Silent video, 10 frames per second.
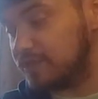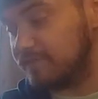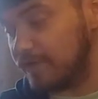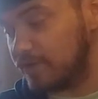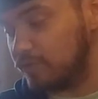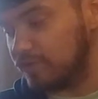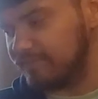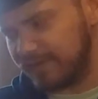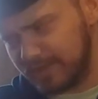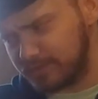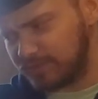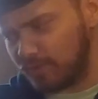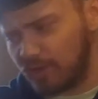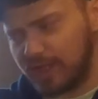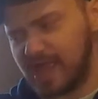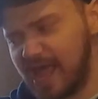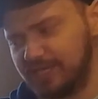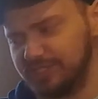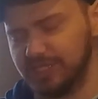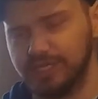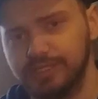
very cool, very historic, actually.